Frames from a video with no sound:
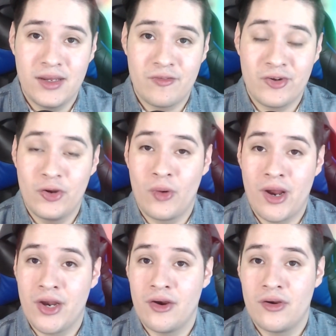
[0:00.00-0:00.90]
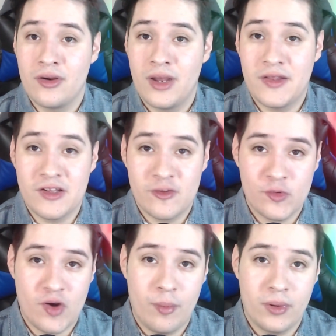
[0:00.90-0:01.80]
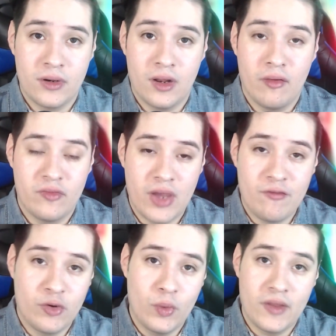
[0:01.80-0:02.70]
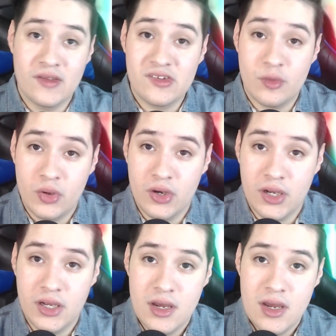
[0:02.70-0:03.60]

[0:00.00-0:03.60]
If you're new around here, hit that subscribe button. I'd love to have you in this community.